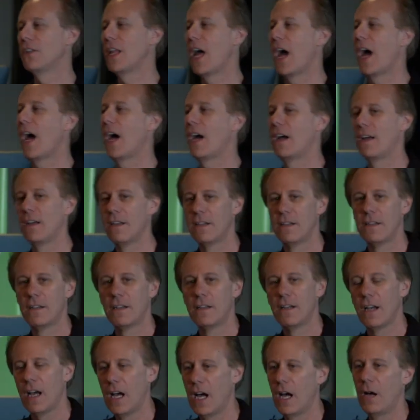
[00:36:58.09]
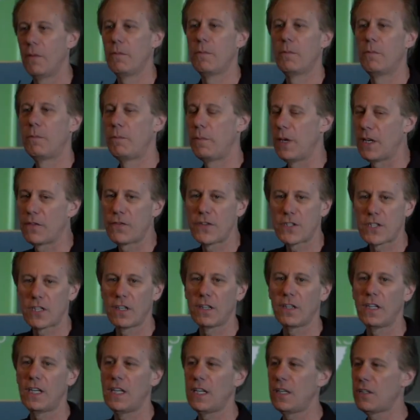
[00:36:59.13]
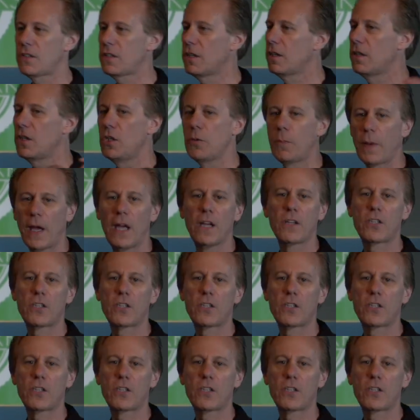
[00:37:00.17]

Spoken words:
that. Big facilities, you pay a